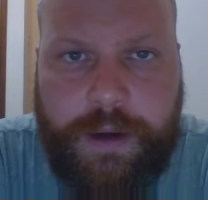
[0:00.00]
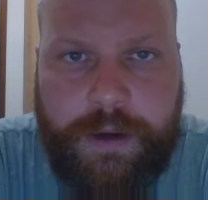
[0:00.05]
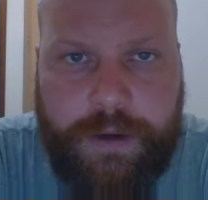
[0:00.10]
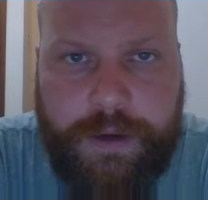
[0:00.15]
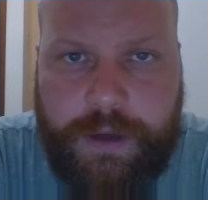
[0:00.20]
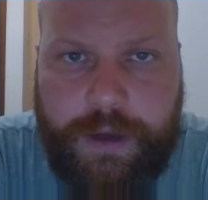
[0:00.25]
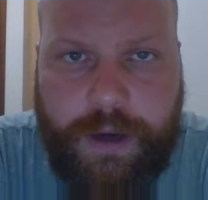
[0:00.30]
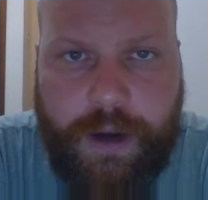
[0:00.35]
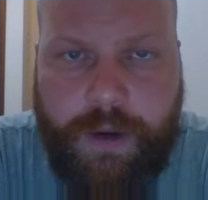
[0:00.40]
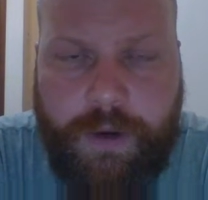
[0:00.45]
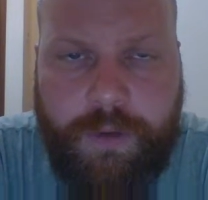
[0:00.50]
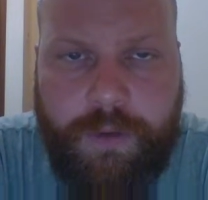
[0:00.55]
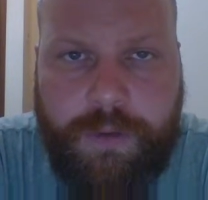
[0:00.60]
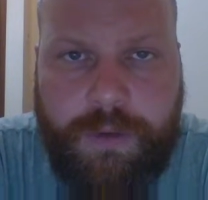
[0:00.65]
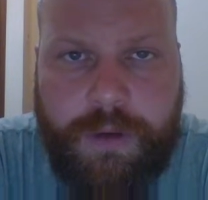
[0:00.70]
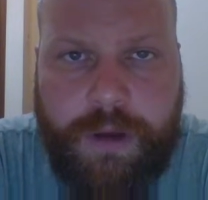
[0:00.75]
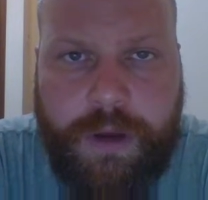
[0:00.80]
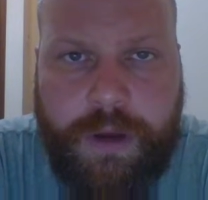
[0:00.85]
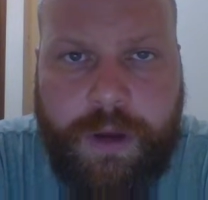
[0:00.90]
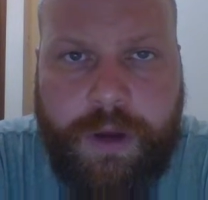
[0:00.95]
You know,
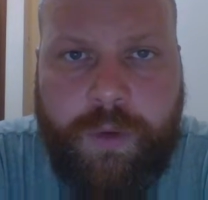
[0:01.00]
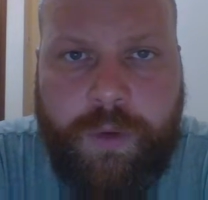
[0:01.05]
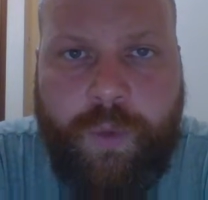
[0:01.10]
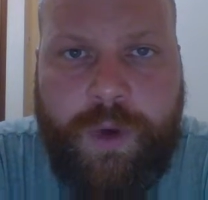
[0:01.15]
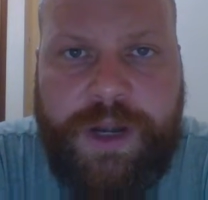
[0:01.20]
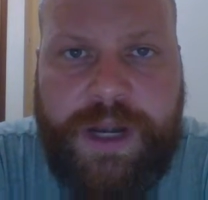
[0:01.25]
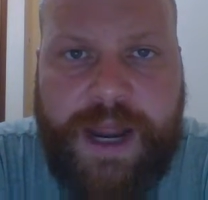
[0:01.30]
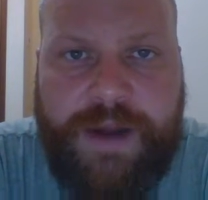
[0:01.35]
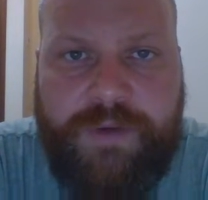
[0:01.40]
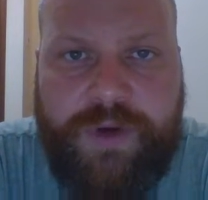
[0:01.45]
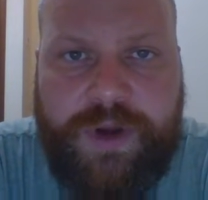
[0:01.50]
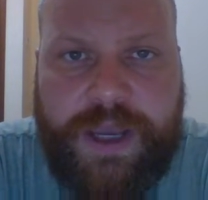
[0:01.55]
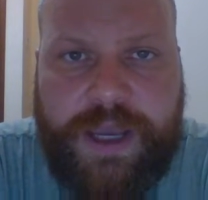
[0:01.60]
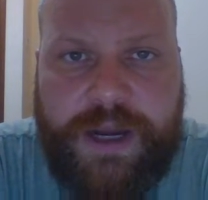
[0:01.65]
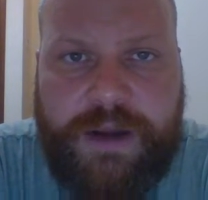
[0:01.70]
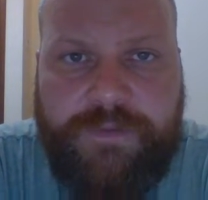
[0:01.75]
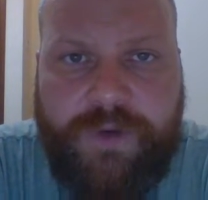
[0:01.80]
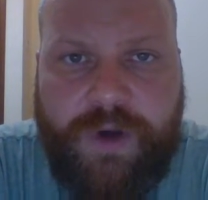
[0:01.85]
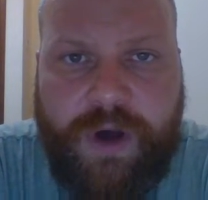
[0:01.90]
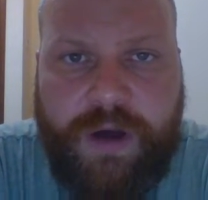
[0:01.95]
we never get
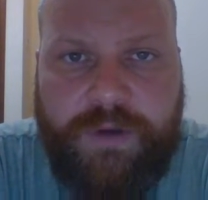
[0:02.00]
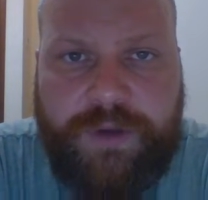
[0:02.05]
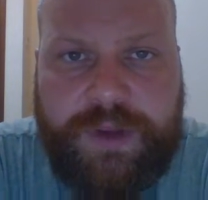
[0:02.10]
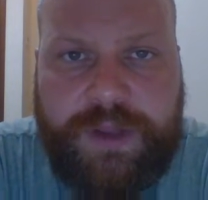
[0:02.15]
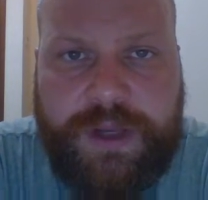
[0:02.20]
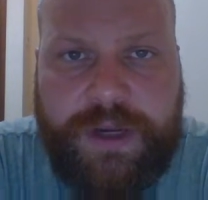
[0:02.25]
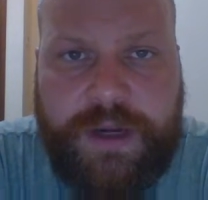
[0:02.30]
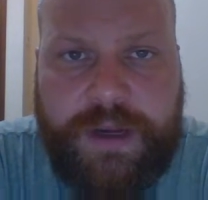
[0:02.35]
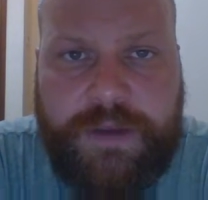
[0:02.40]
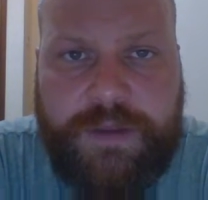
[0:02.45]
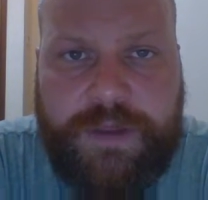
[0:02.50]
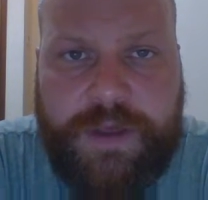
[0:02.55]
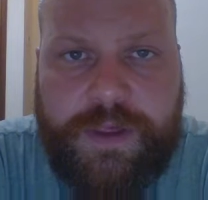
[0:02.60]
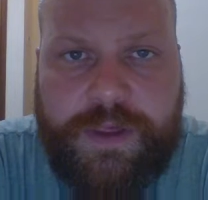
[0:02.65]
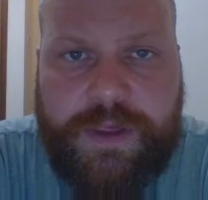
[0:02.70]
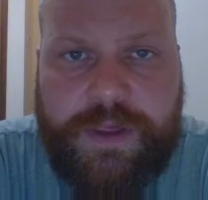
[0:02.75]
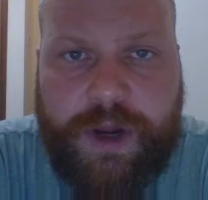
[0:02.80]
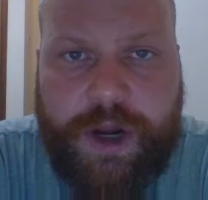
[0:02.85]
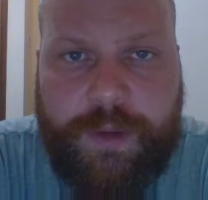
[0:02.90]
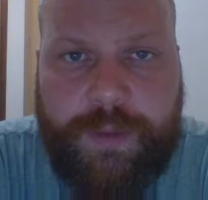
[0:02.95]
involved in any of these
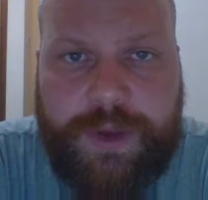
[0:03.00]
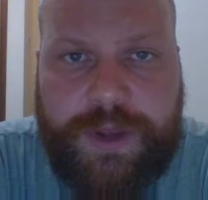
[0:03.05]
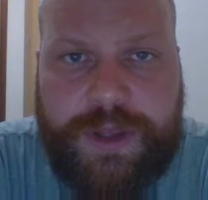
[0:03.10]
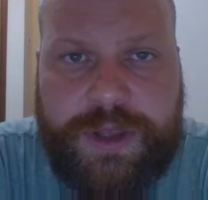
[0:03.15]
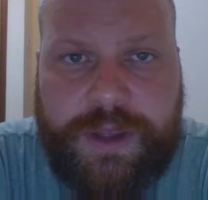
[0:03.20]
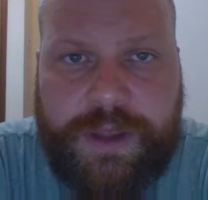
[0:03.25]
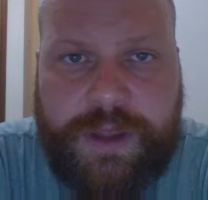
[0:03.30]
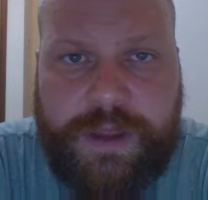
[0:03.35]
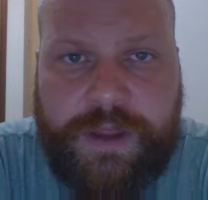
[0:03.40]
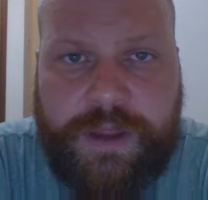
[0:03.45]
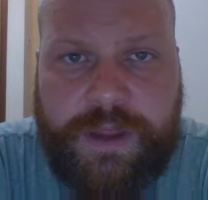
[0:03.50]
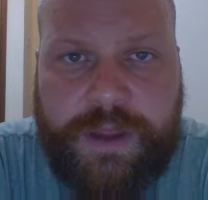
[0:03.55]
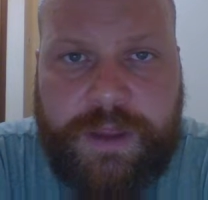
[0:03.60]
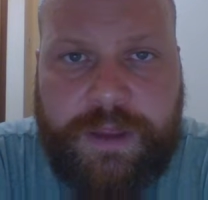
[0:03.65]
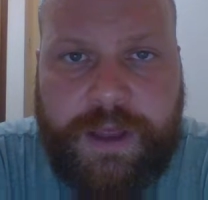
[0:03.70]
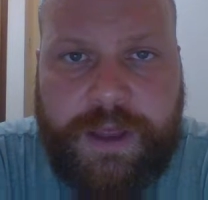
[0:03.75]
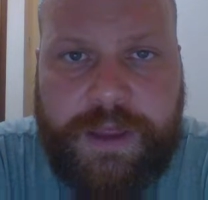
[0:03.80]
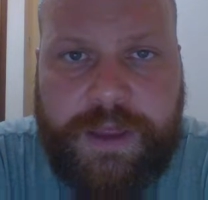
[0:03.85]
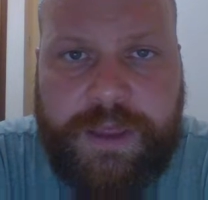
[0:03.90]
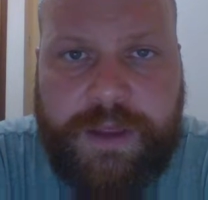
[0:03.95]
skirmishes
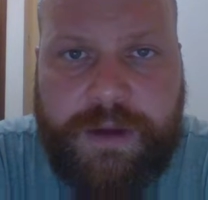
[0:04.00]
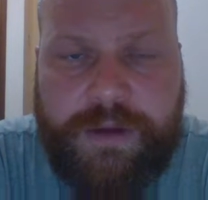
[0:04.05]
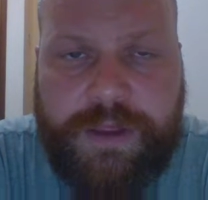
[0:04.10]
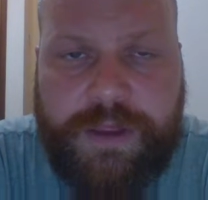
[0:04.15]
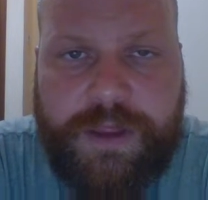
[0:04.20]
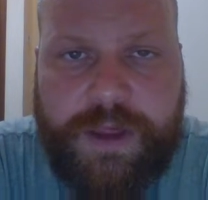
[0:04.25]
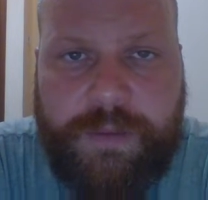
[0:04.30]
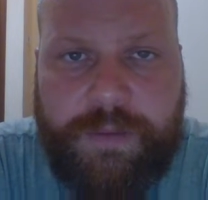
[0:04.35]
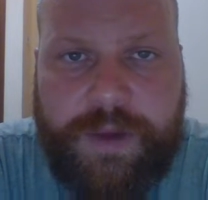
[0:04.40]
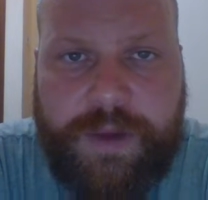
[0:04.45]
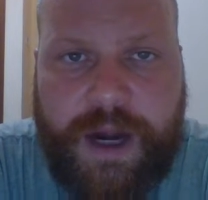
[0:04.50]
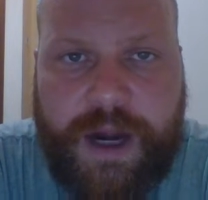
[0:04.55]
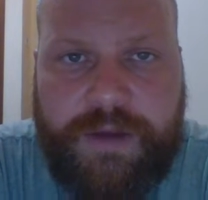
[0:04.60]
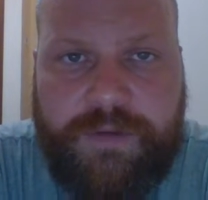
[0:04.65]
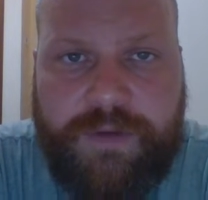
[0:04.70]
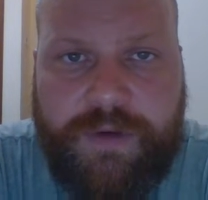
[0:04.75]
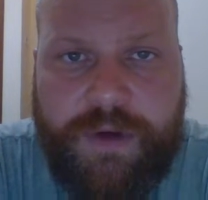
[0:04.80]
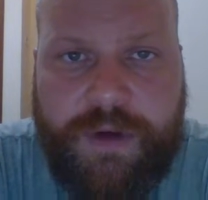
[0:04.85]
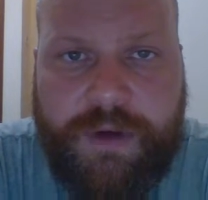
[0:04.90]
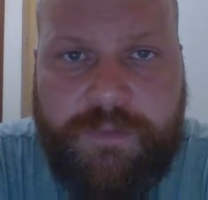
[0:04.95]
unless there's some kind of
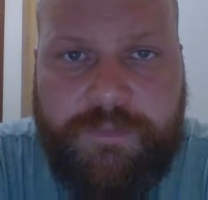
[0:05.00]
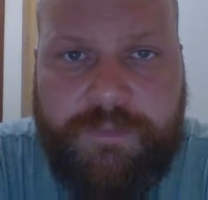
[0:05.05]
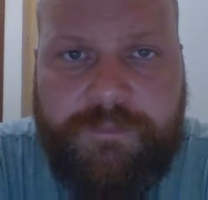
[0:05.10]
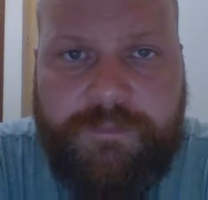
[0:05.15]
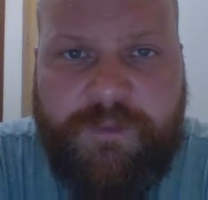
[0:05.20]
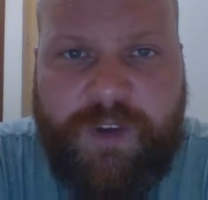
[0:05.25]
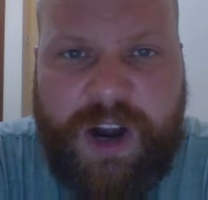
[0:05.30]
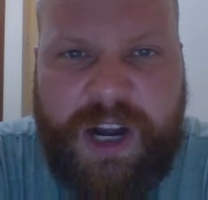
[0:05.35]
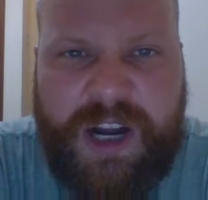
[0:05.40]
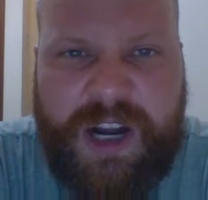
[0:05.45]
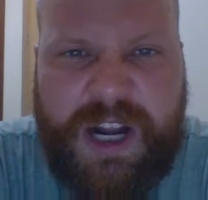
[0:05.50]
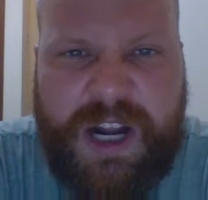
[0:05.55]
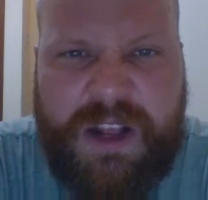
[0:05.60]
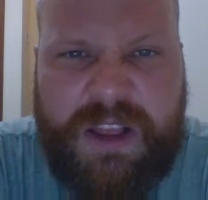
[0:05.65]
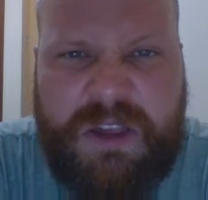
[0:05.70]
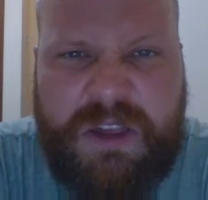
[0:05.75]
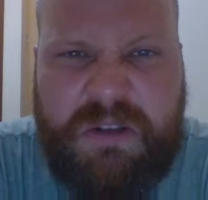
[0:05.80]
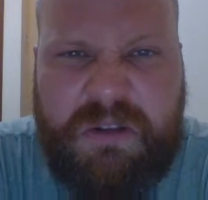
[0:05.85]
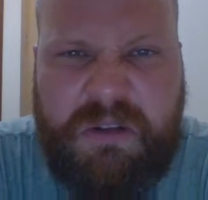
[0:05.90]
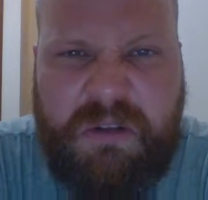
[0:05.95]
a
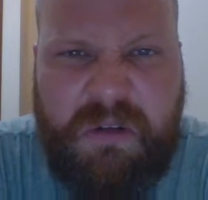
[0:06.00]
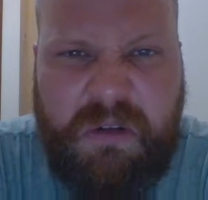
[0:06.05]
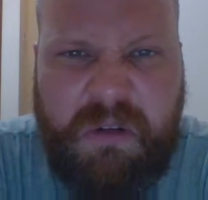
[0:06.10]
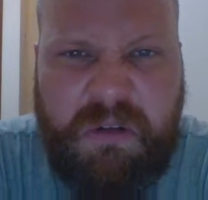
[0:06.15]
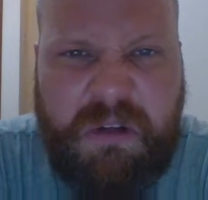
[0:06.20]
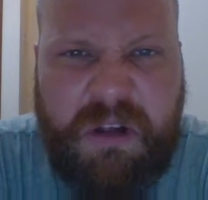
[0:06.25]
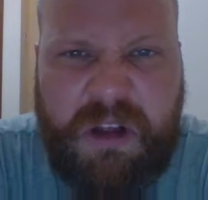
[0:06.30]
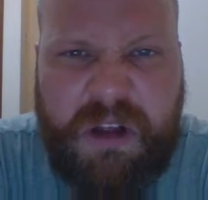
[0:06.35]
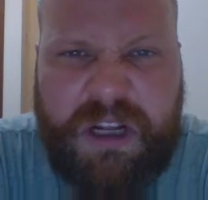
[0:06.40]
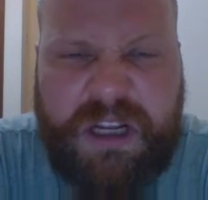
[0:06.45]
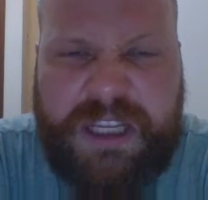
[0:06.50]
financial